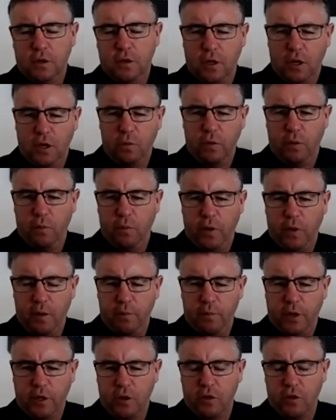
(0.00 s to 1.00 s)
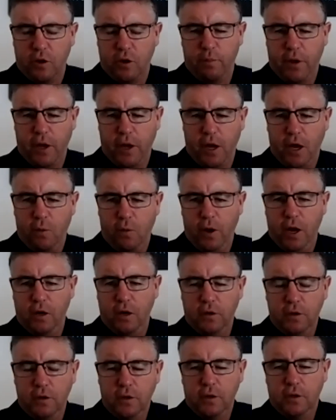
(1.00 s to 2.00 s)
we had a big sort of
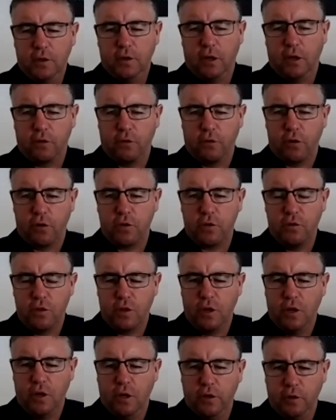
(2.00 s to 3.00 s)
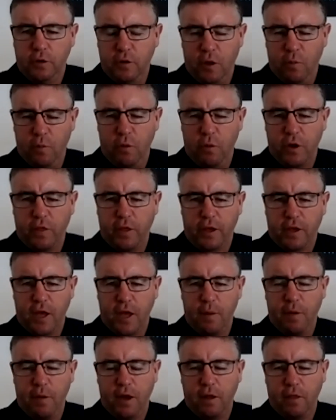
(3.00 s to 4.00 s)
powwow across New Zealand, and what did they
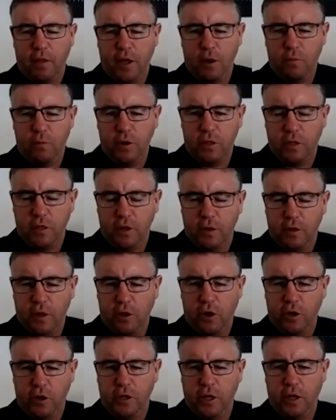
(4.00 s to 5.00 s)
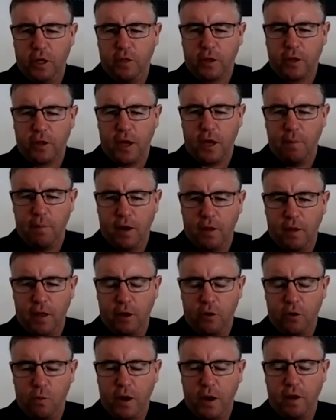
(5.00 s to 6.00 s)
come out of that with? The idea that came out of
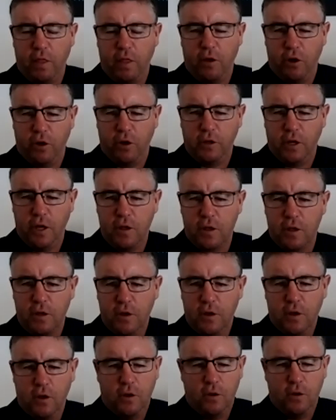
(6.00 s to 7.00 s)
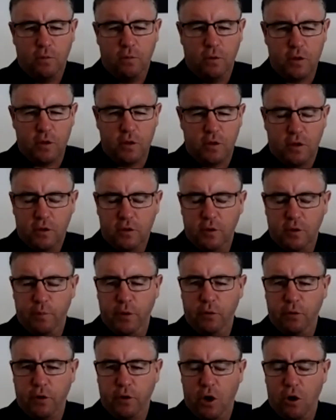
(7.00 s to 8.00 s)
that, or one of the ideas, was to
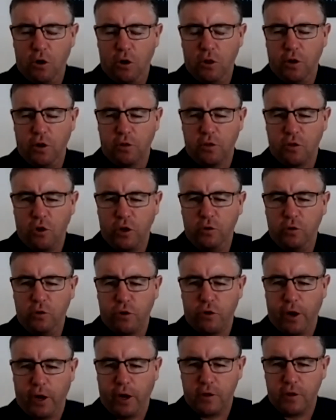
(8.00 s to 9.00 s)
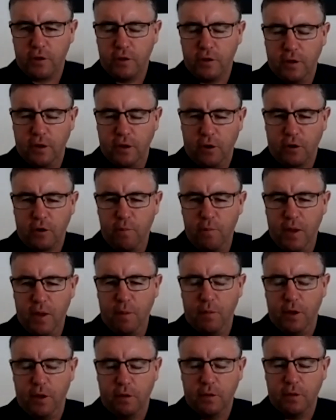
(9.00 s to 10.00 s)
build a whole lot of cycle tracks. And I can
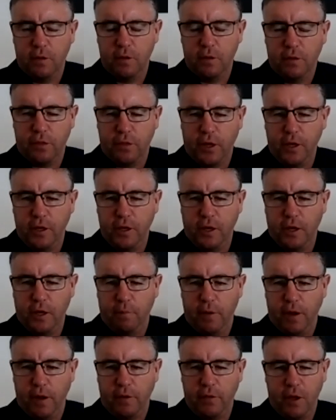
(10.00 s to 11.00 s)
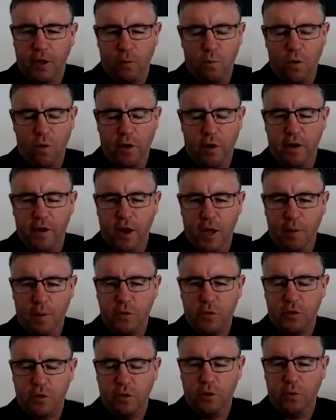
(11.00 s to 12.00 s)
remember thinking about that, what an
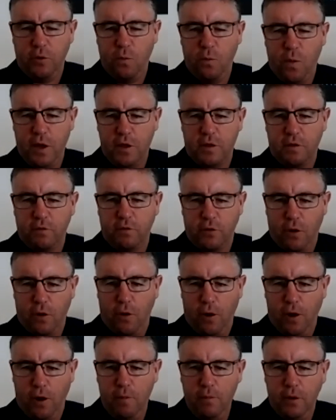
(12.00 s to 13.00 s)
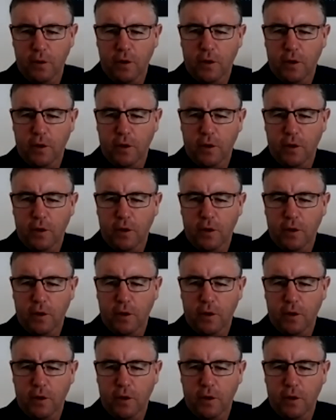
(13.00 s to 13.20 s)
absolute waste of time,